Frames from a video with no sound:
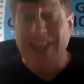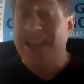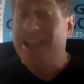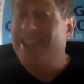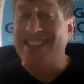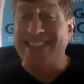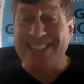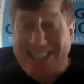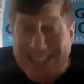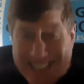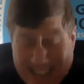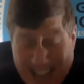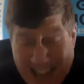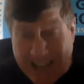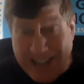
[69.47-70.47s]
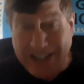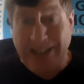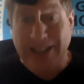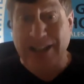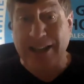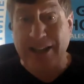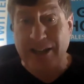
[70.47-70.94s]
It's insanity,
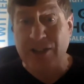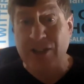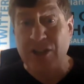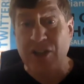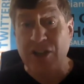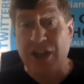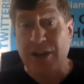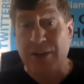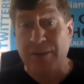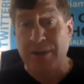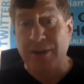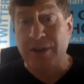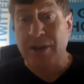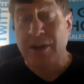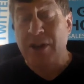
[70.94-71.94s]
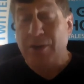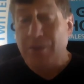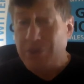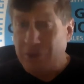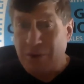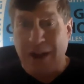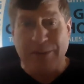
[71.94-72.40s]
ladies and gentlemen.
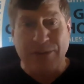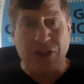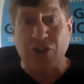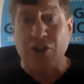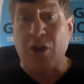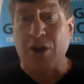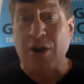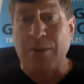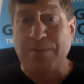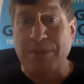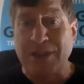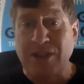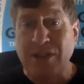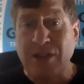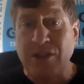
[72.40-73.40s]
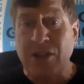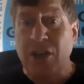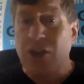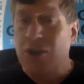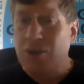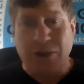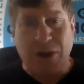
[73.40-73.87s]
When you have a startup business,
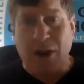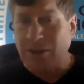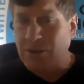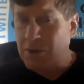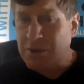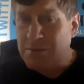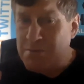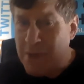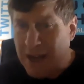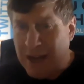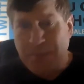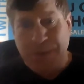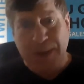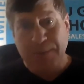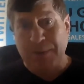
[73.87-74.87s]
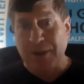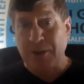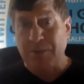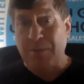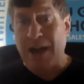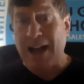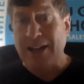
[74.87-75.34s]
you talk to as many people as
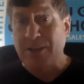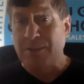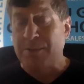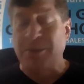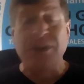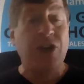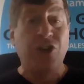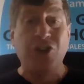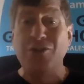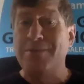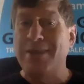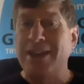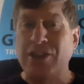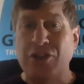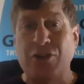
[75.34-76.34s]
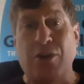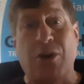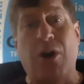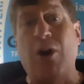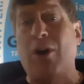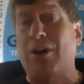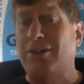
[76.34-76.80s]
possible. You make sure
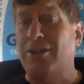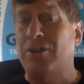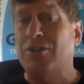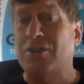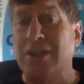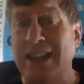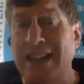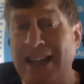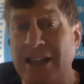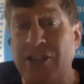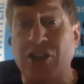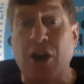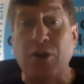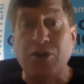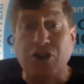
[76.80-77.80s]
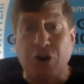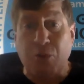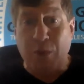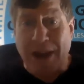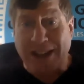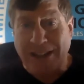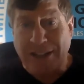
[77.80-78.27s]
all those leads go
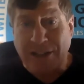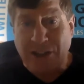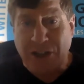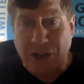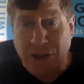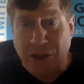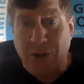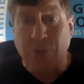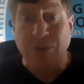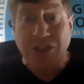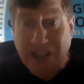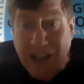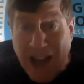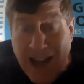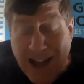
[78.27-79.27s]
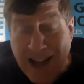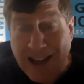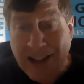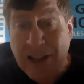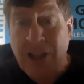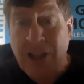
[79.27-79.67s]
directly to you, duh.